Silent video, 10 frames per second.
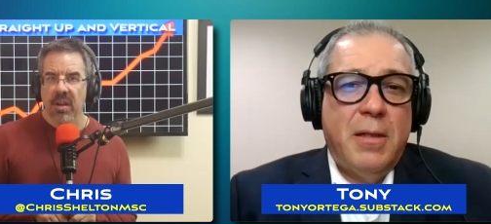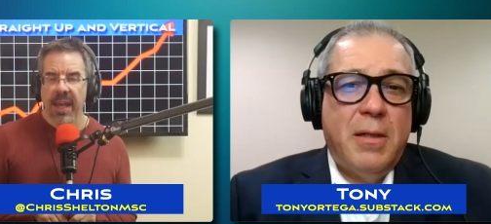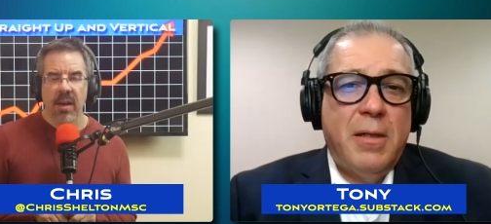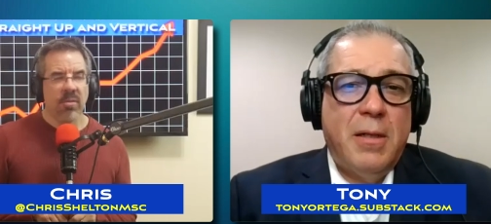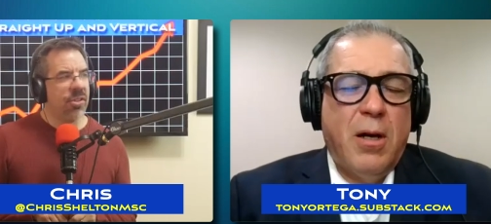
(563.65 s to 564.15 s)

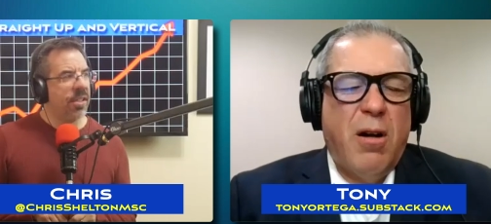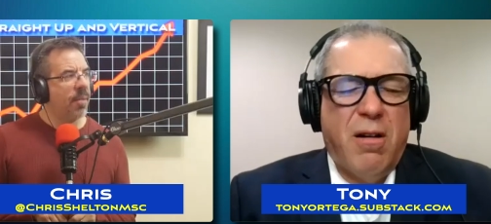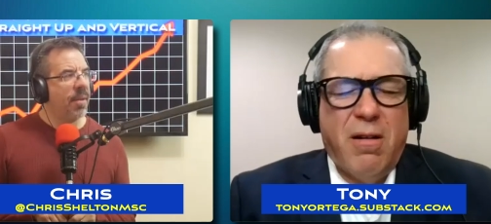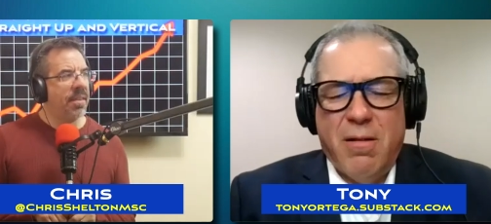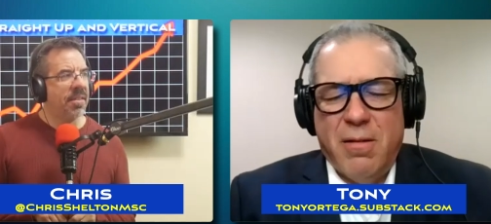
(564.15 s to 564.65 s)
Speaker 1: How just,
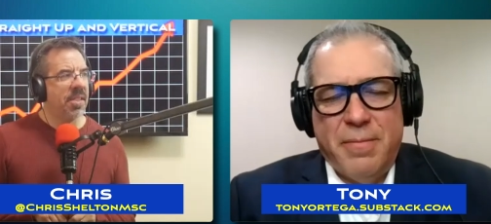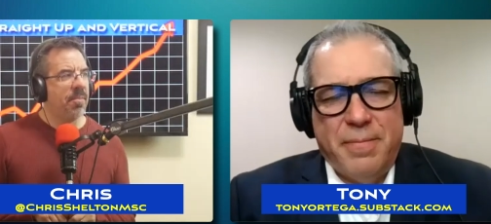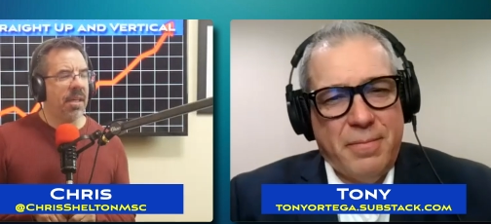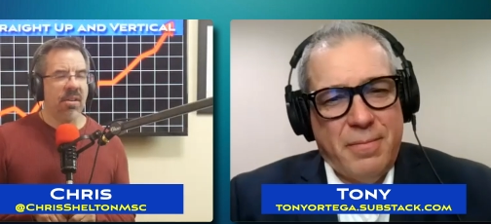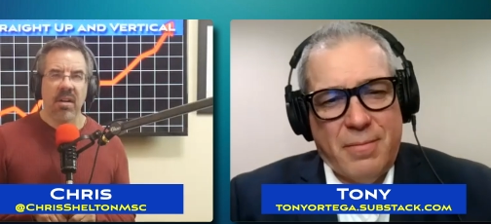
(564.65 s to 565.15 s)
I mean, oh. the
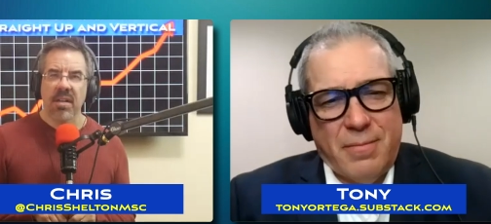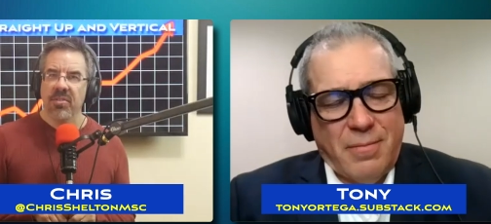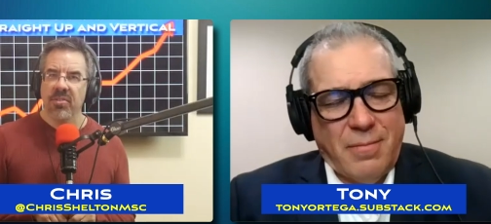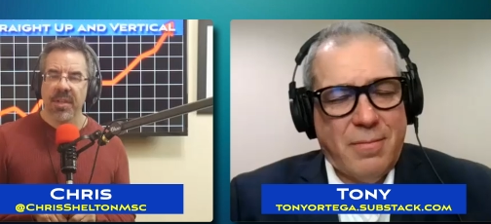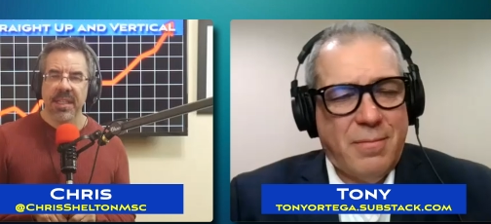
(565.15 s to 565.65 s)
smear on
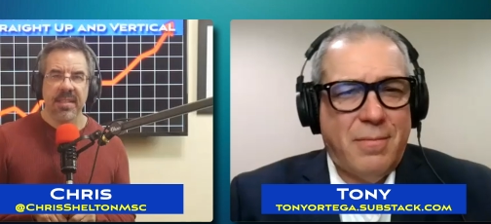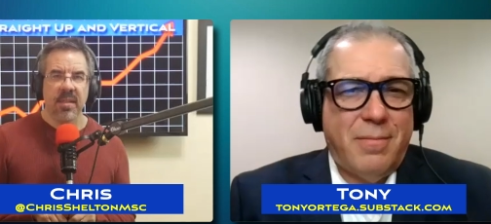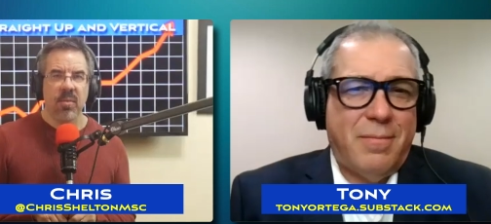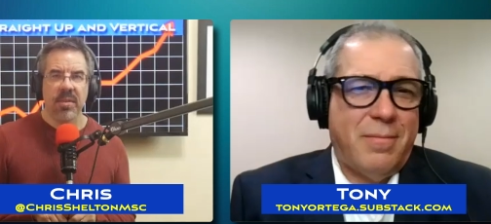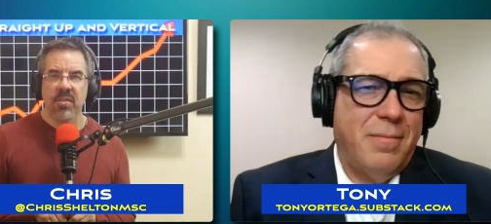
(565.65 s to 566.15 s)

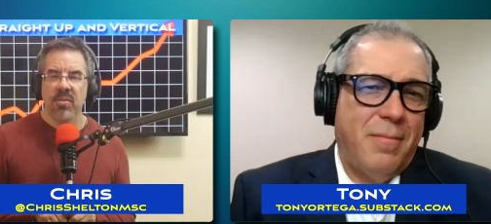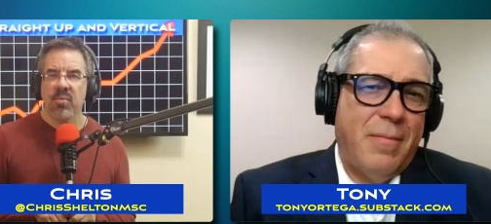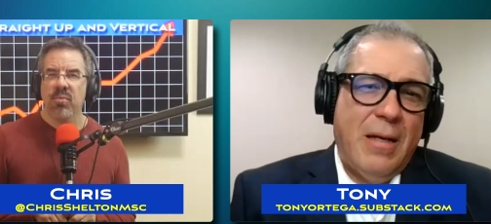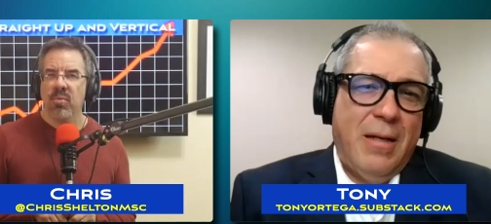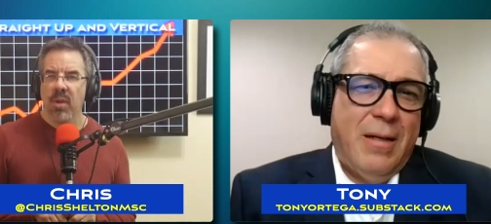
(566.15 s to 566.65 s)
Tracy was
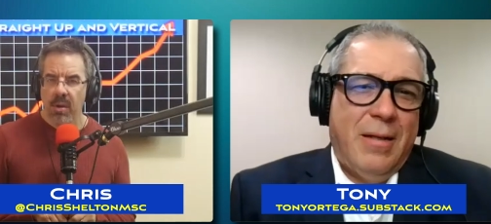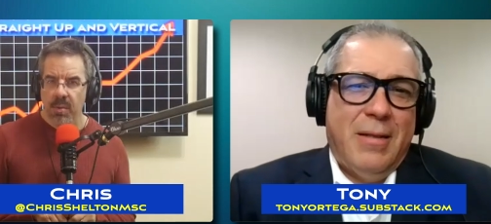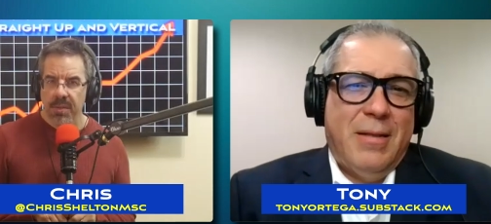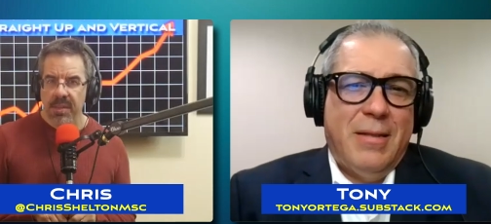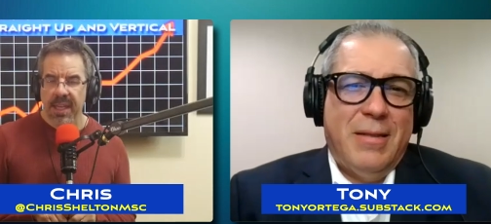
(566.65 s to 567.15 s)

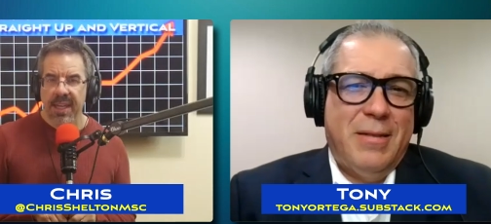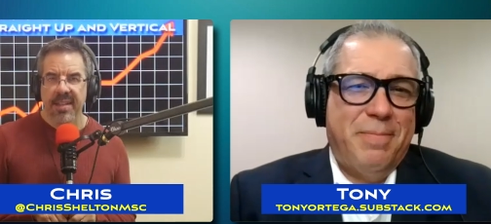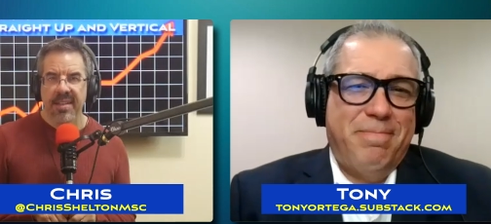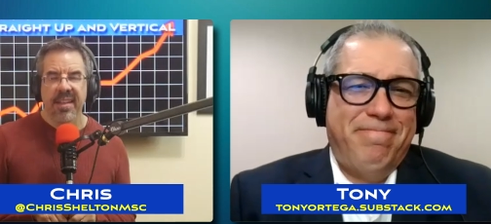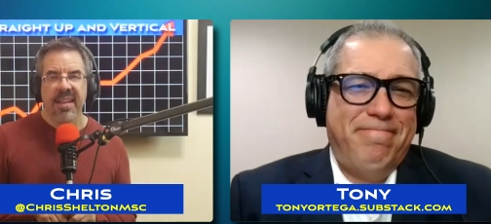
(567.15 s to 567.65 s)
gross,
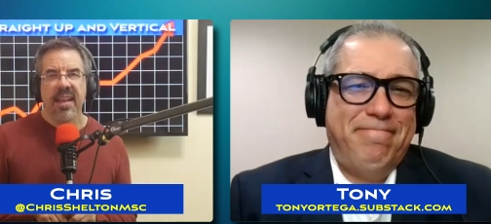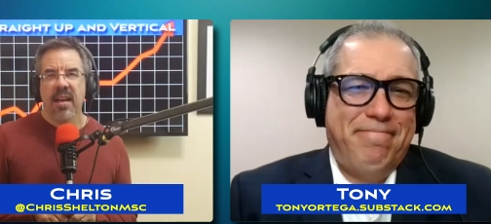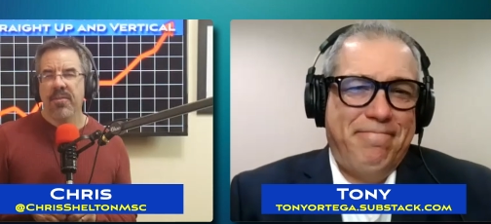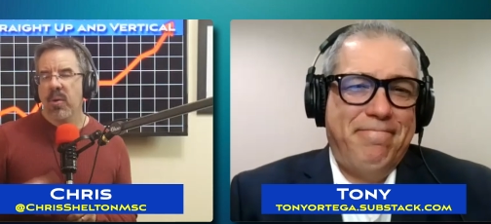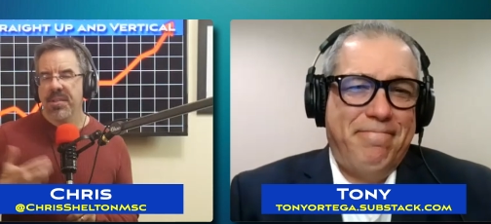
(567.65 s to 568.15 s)
and
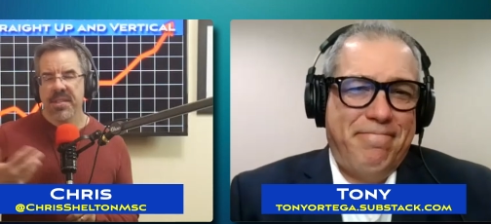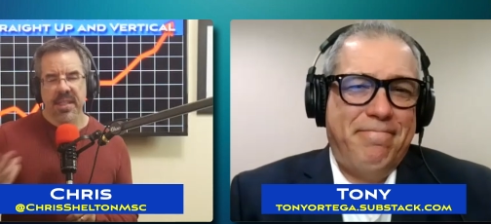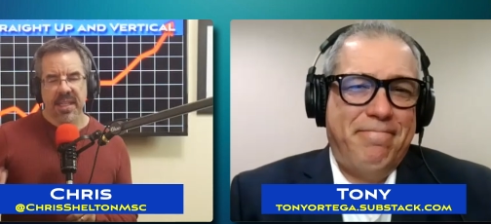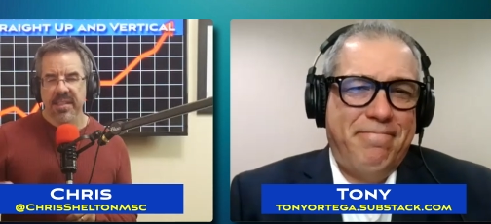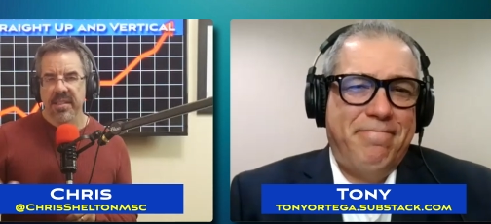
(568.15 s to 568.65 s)
of course
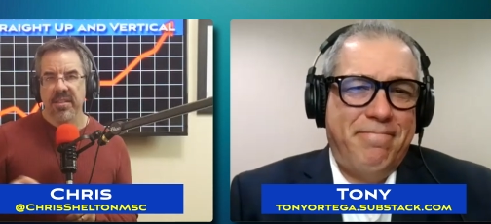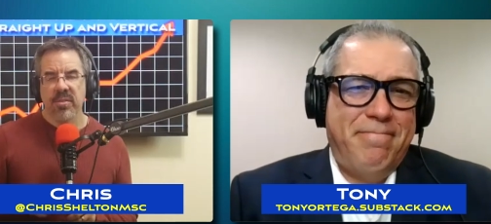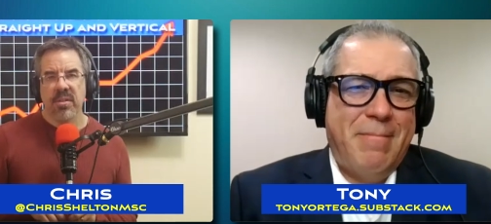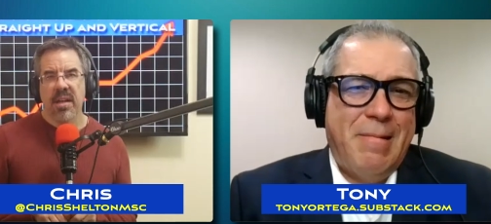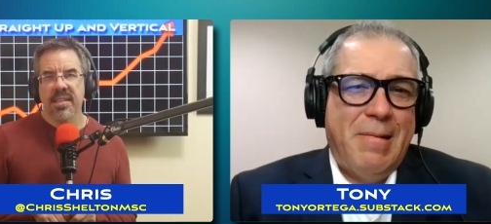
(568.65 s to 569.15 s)
the
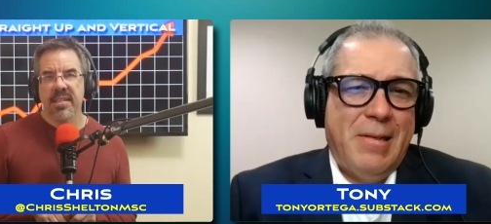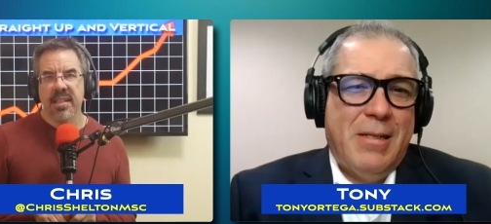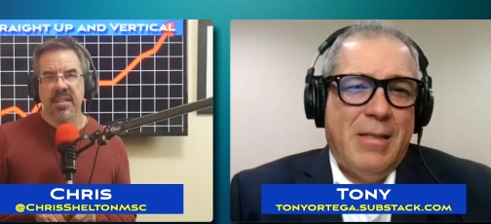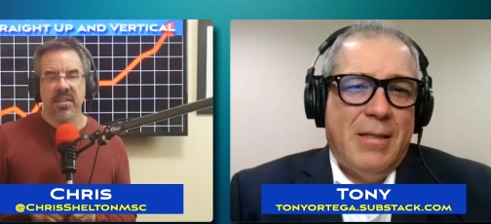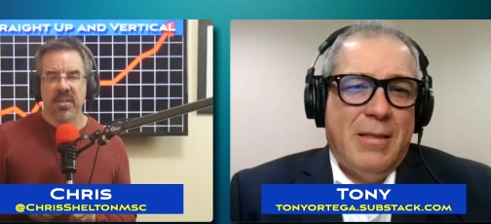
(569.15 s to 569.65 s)
continued
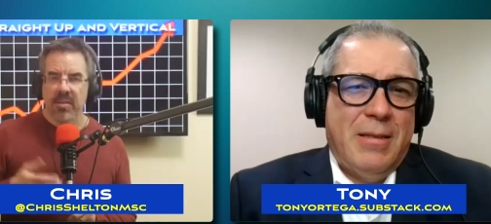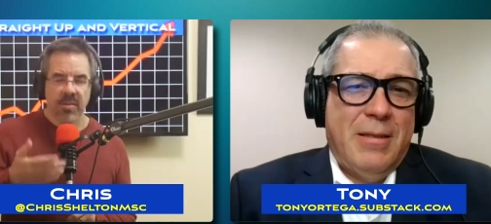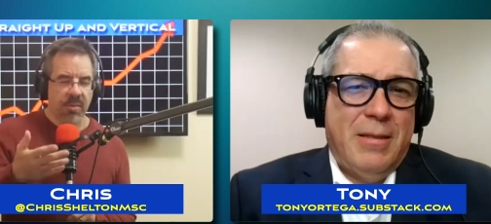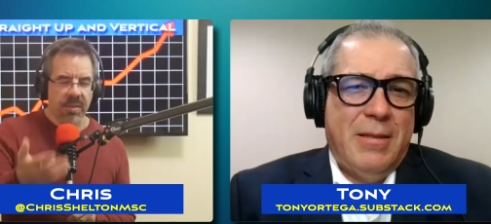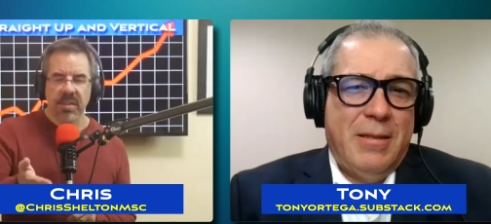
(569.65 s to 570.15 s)
nonsense, you know,
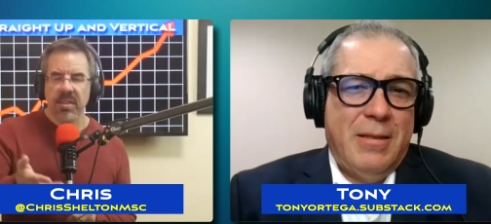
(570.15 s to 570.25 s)
towards